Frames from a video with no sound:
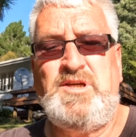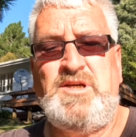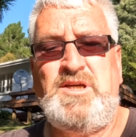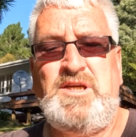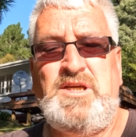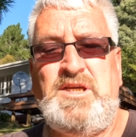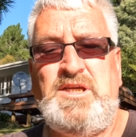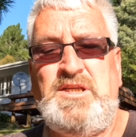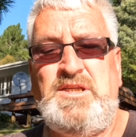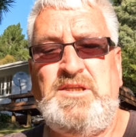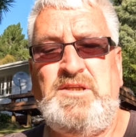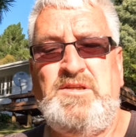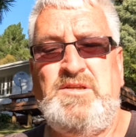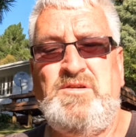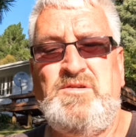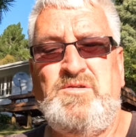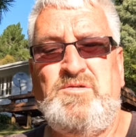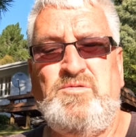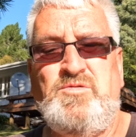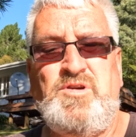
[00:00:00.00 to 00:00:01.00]
and
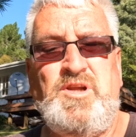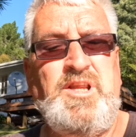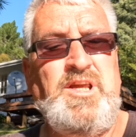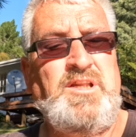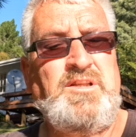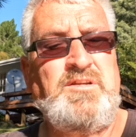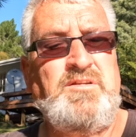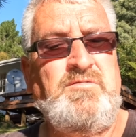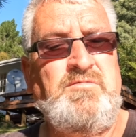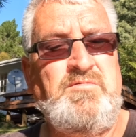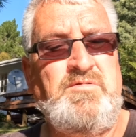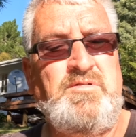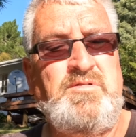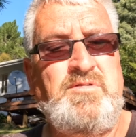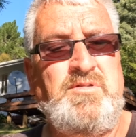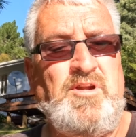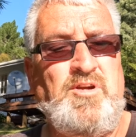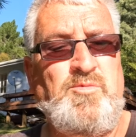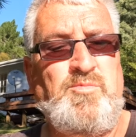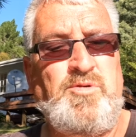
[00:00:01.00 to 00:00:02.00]
all connected with
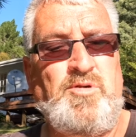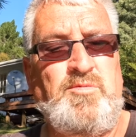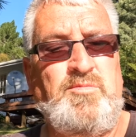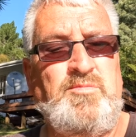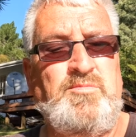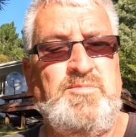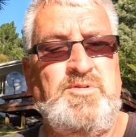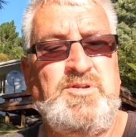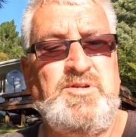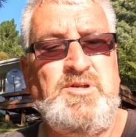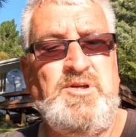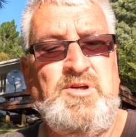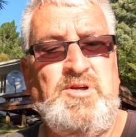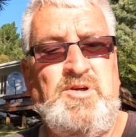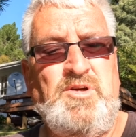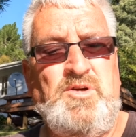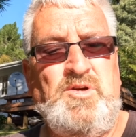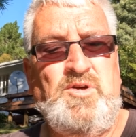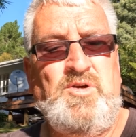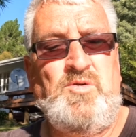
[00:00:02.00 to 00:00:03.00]
no problems.
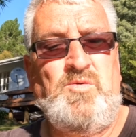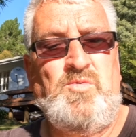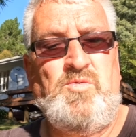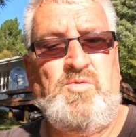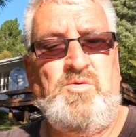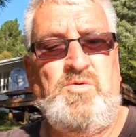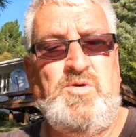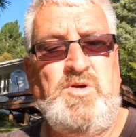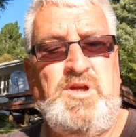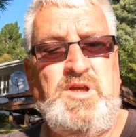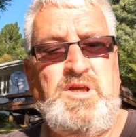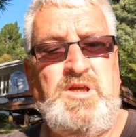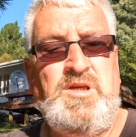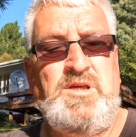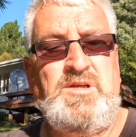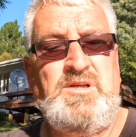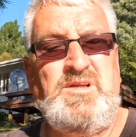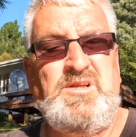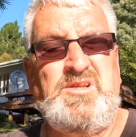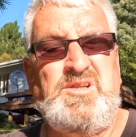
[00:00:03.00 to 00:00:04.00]
WOI
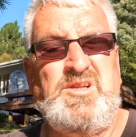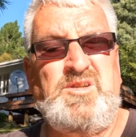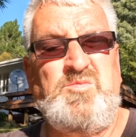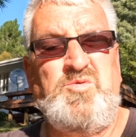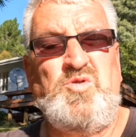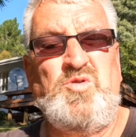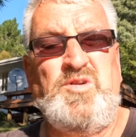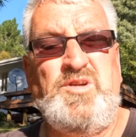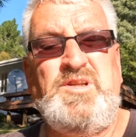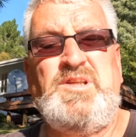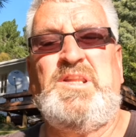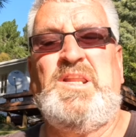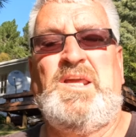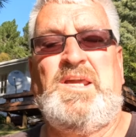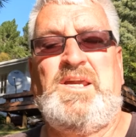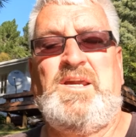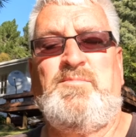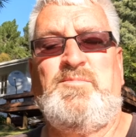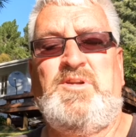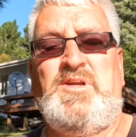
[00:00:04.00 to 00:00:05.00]
is a small internet
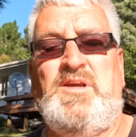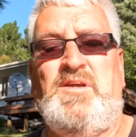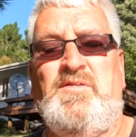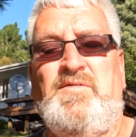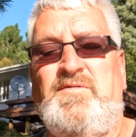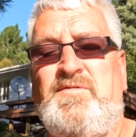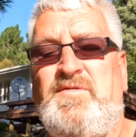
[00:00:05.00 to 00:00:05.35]
company. I've